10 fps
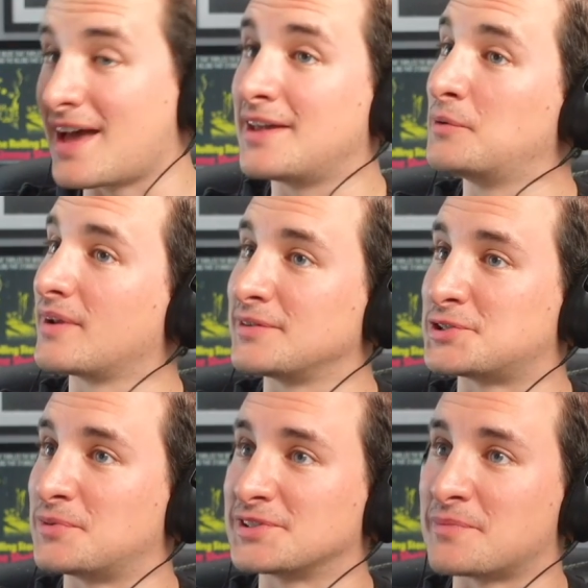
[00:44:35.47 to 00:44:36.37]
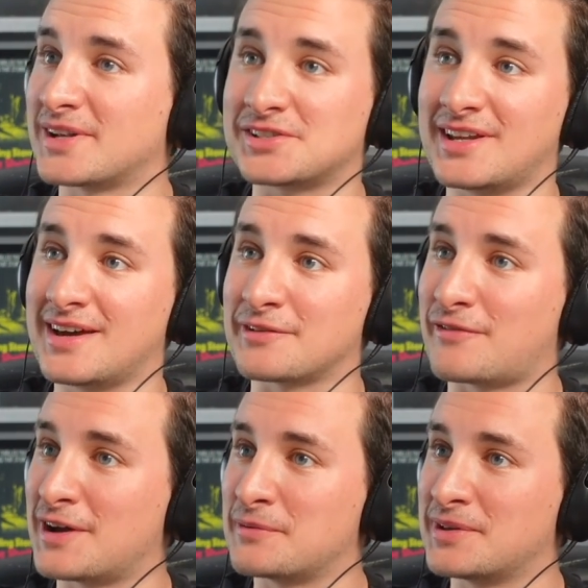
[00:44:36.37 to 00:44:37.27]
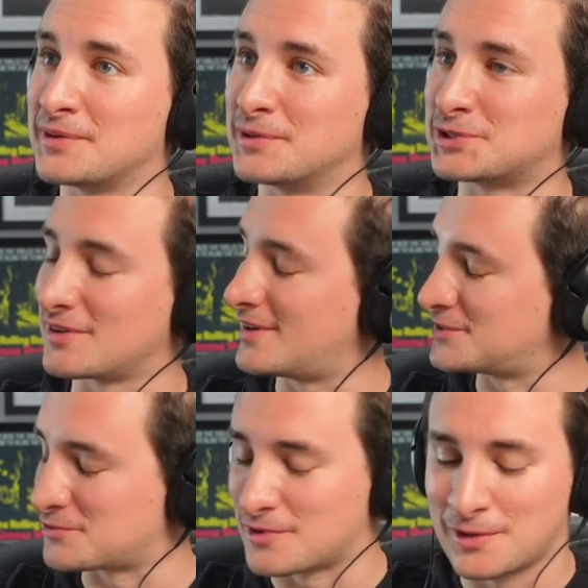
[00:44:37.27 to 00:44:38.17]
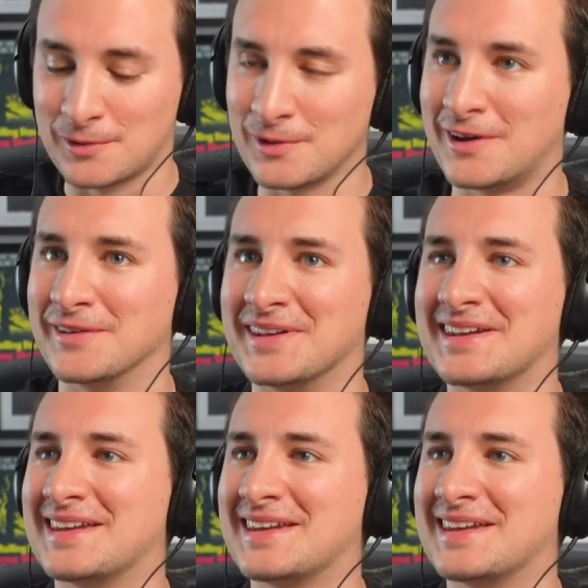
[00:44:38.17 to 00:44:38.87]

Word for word: anyone else you want to mention he had a fight with, or shall I just roll on?